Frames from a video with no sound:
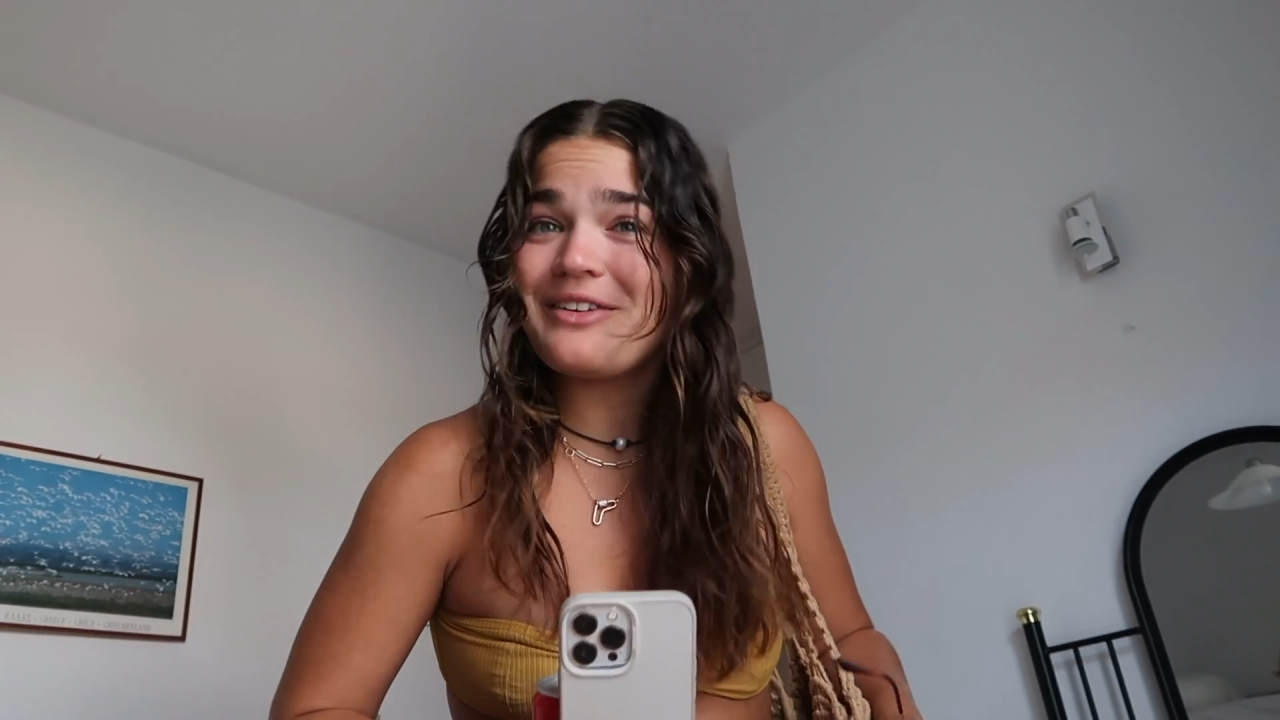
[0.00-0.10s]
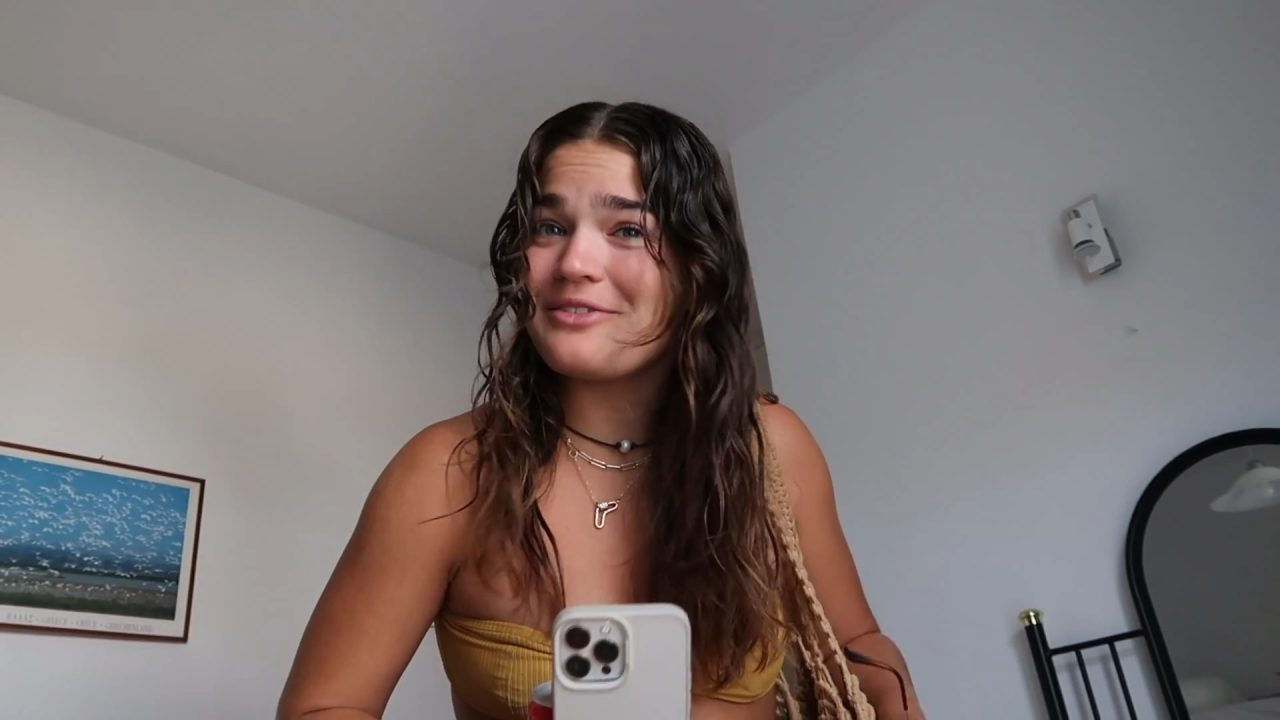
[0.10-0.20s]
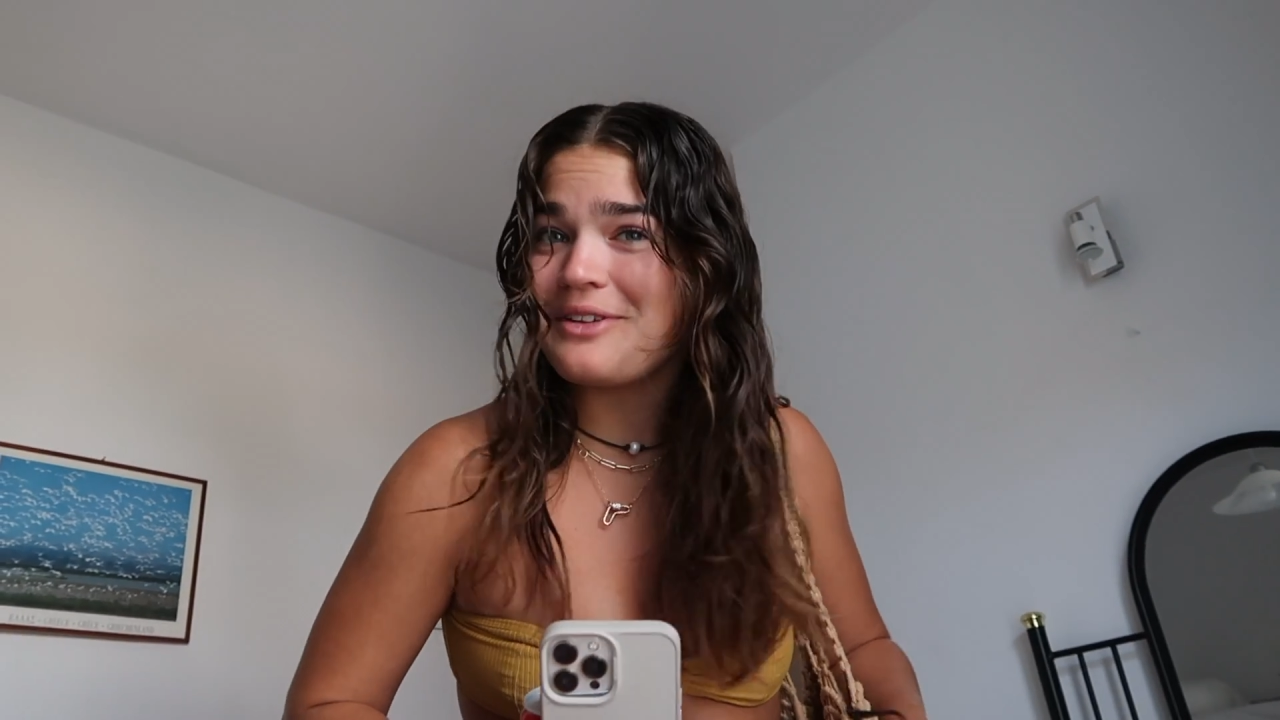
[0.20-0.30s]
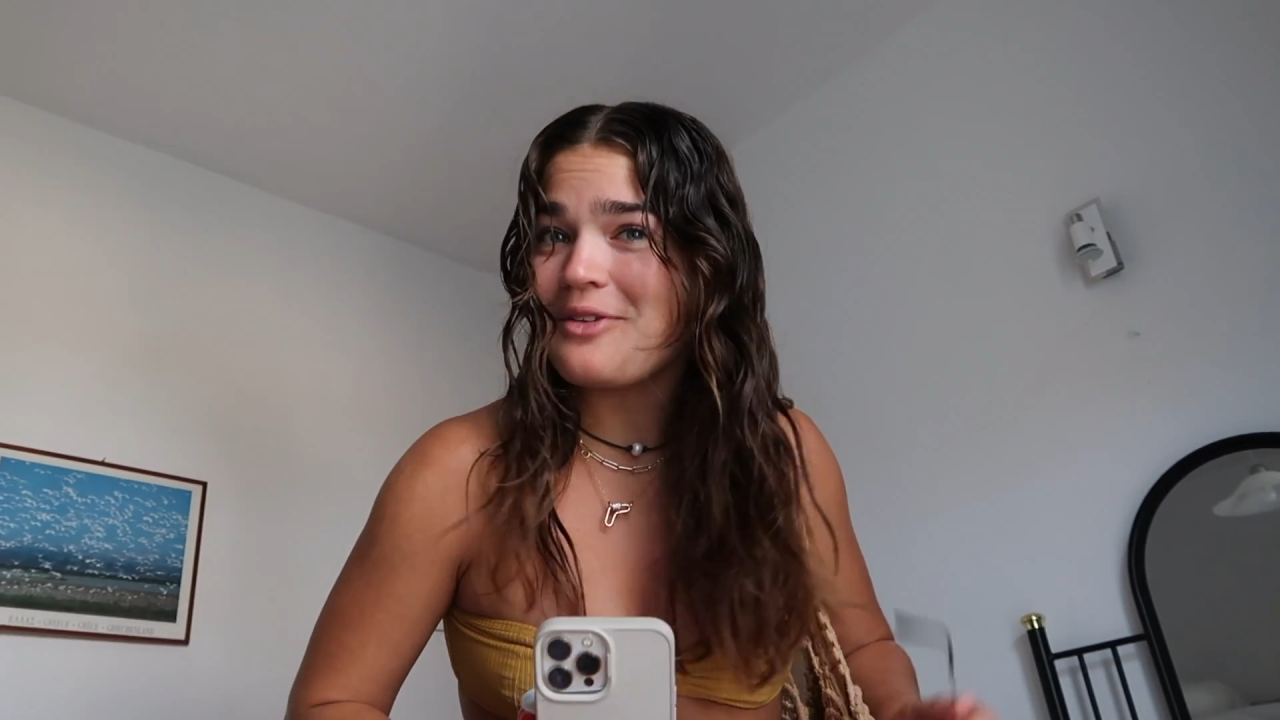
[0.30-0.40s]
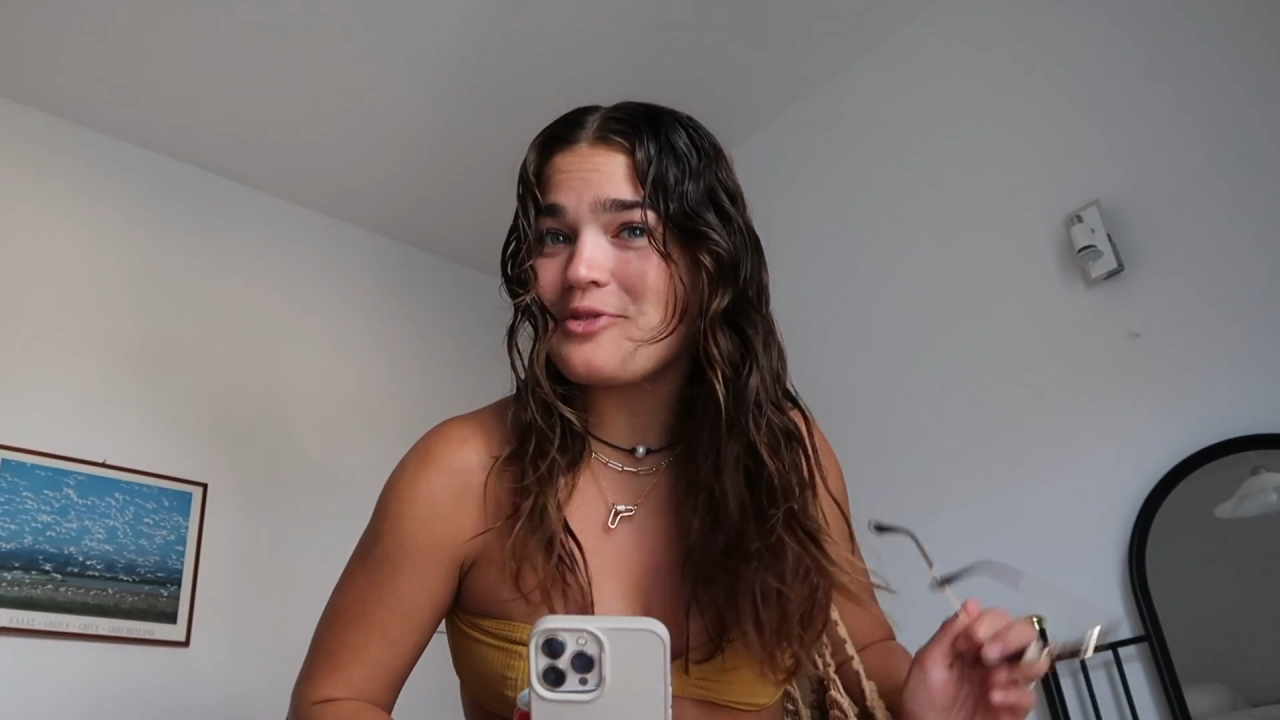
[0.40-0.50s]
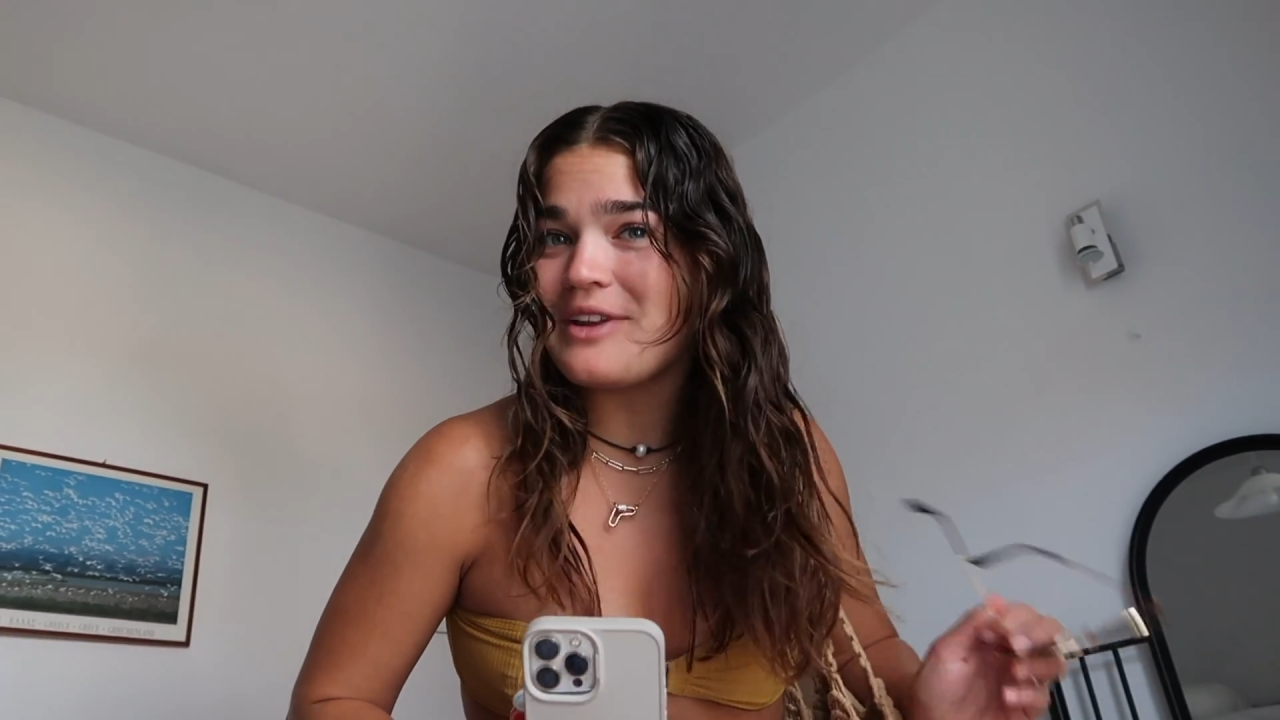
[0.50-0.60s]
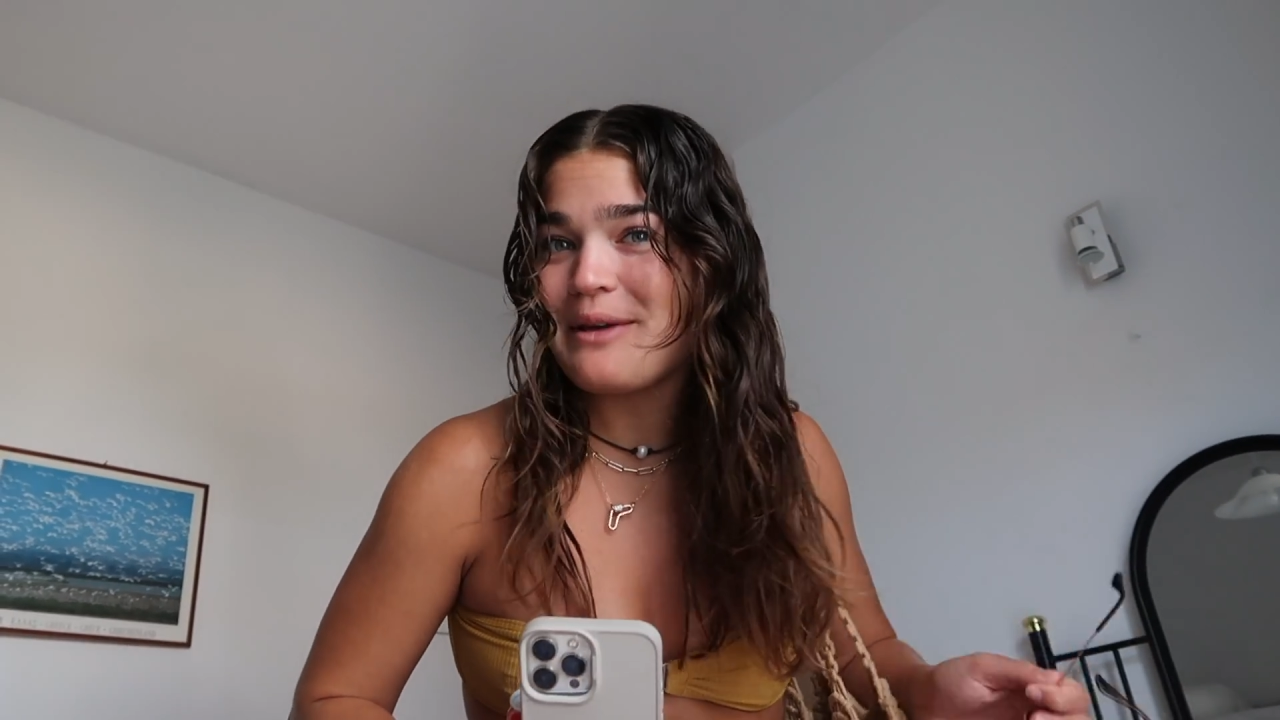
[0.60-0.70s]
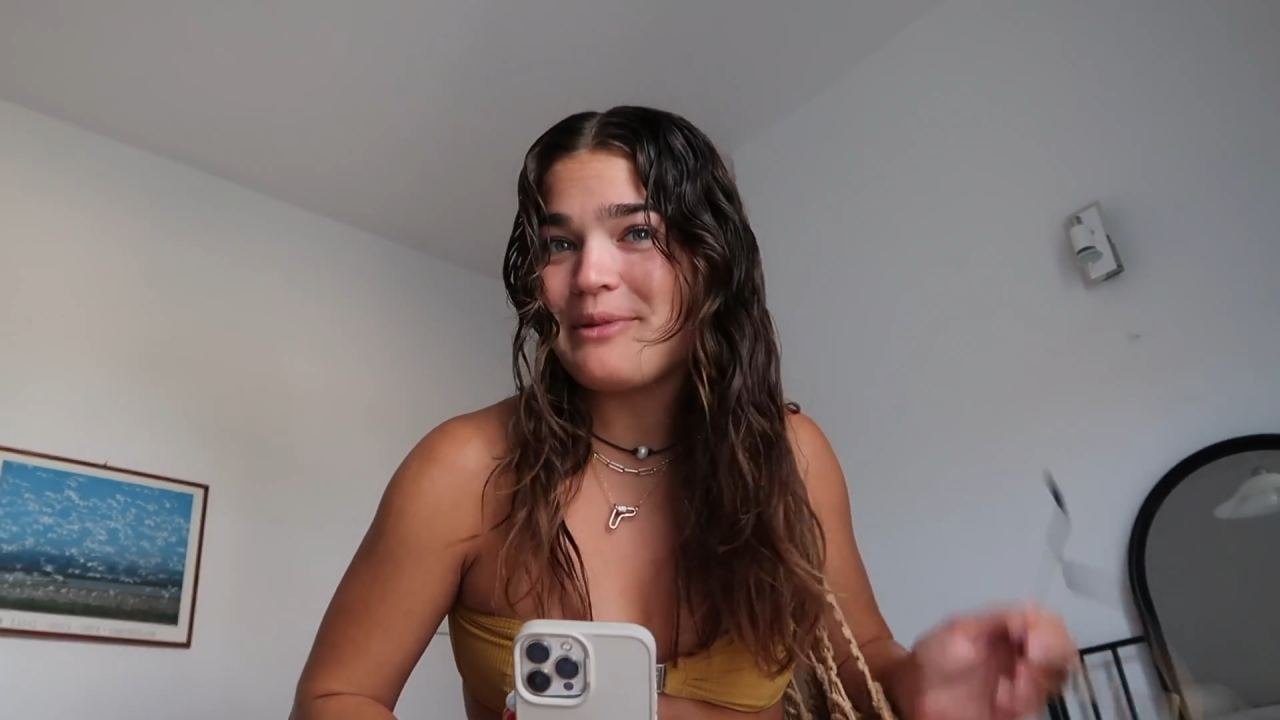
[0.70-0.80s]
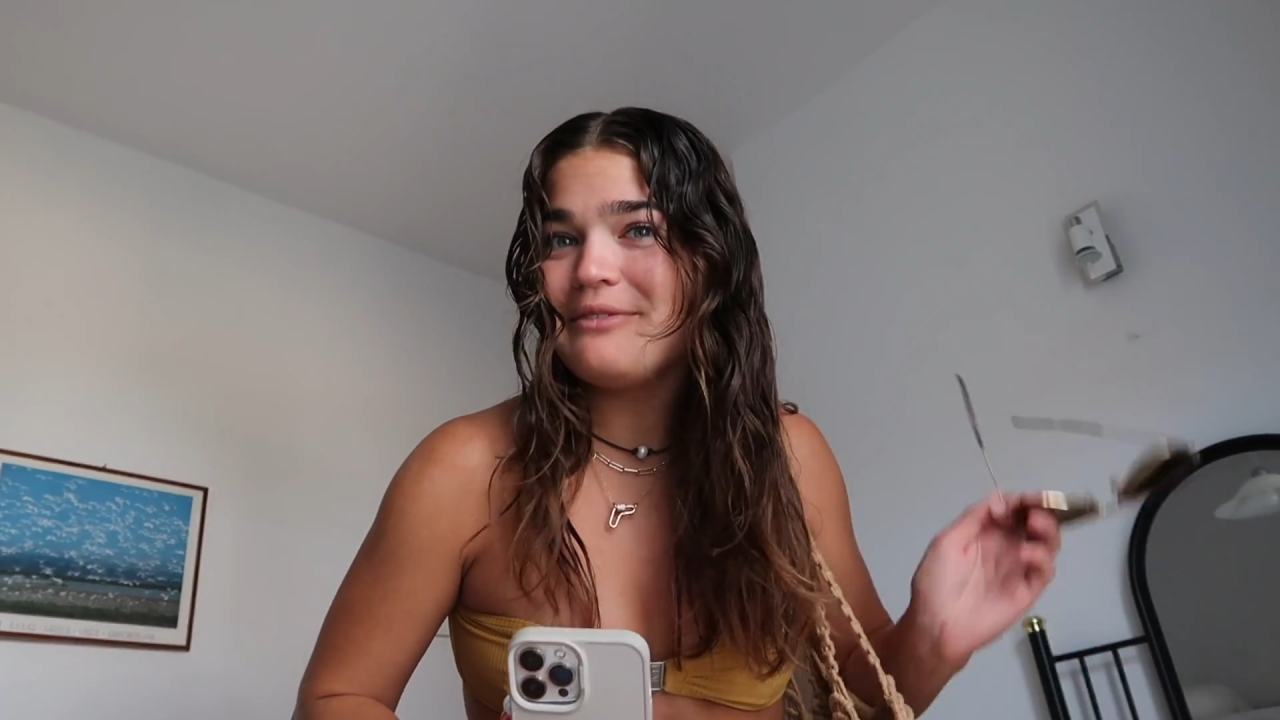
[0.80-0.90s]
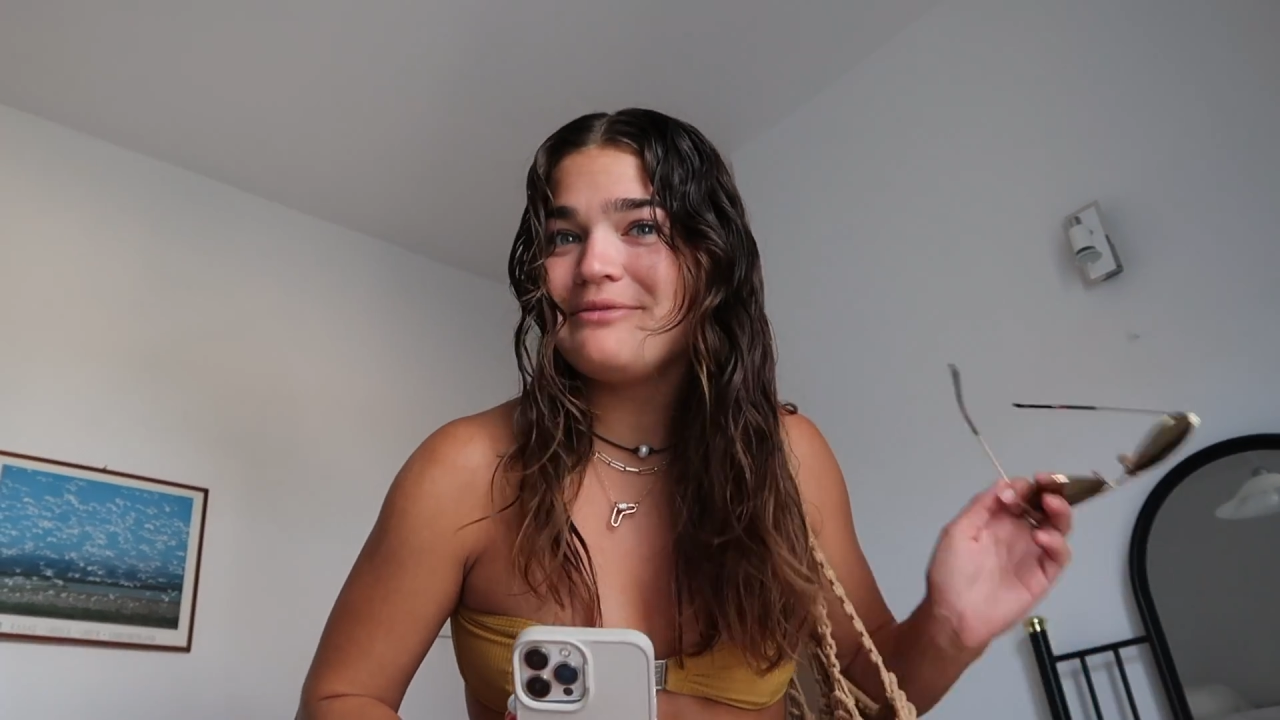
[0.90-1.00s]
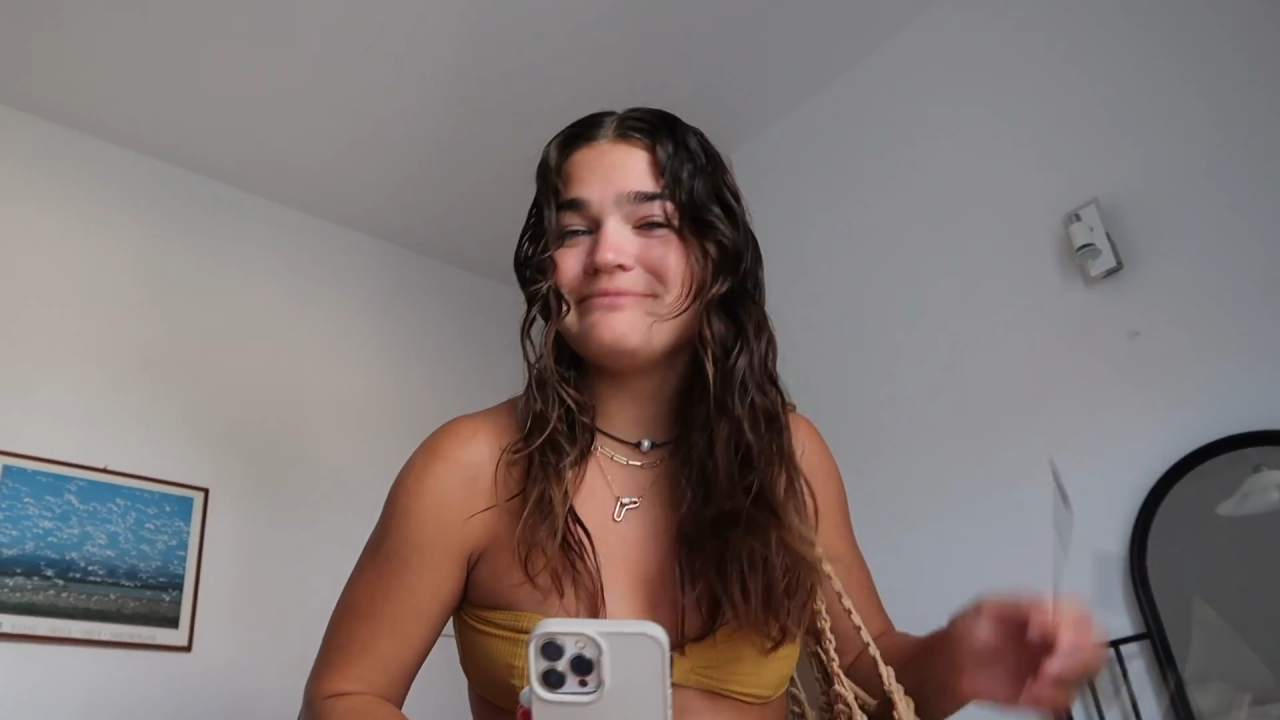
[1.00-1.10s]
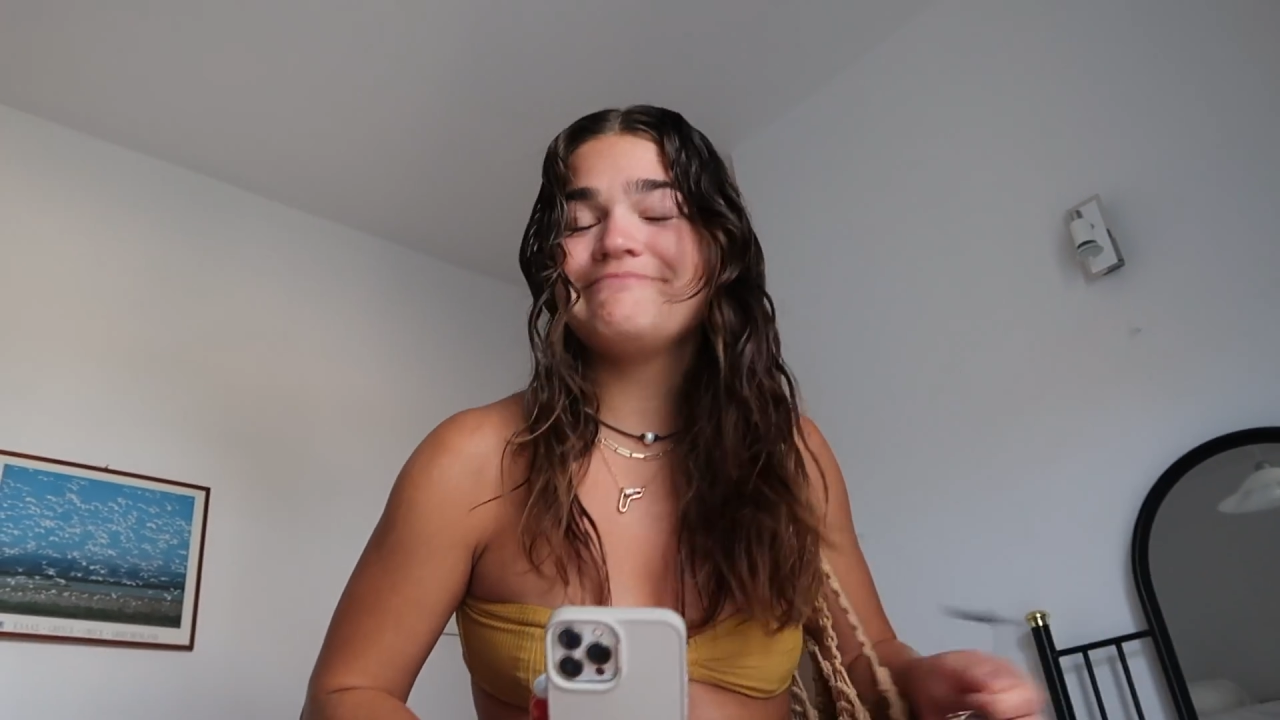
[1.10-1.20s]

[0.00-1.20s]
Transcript: don't know the name of.